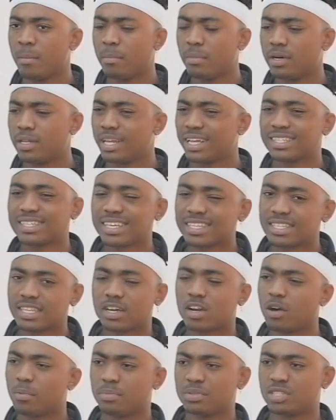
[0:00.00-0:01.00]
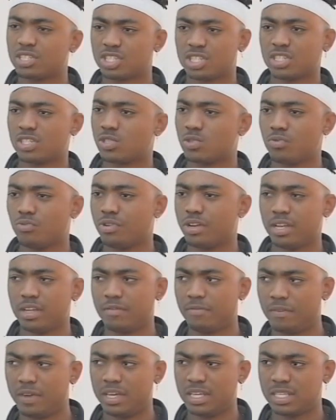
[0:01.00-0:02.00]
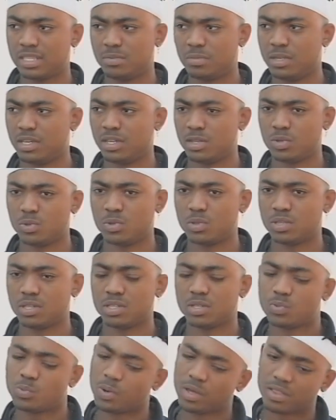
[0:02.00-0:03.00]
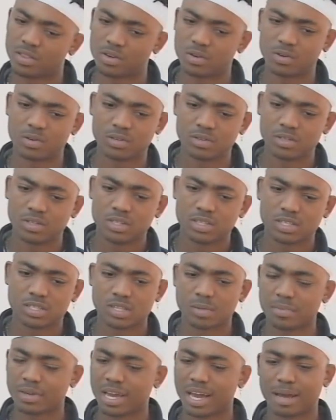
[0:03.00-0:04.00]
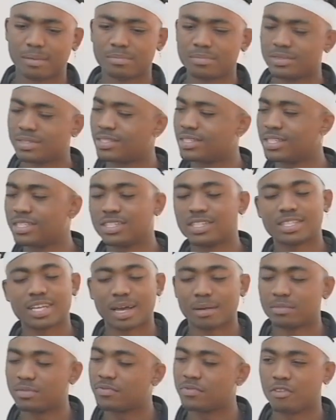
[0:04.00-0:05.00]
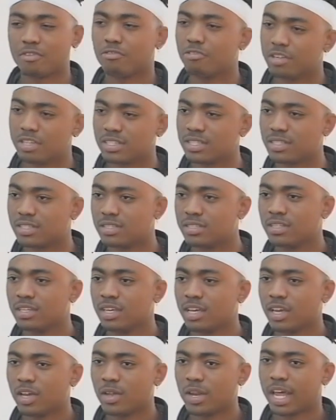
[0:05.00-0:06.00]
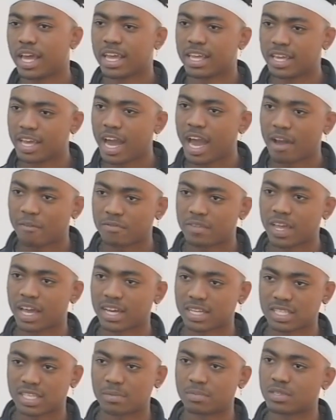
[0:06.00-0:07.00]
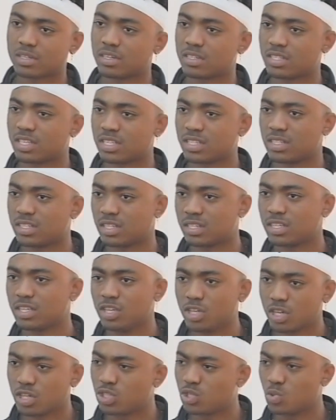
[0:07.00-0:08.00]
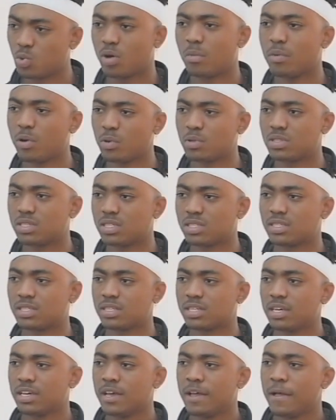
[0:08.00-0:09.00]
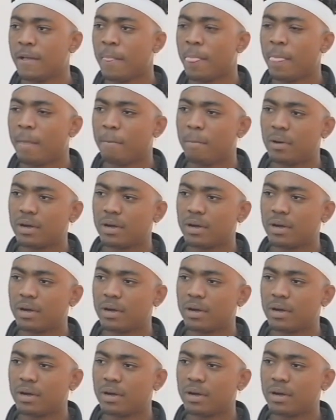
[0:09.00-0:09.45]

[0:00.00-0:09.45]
But as I say, competitions don't really faze me, you know. Whether something happens, it just happened for a reason. And you have to accept it, because there's nothing you could do about it.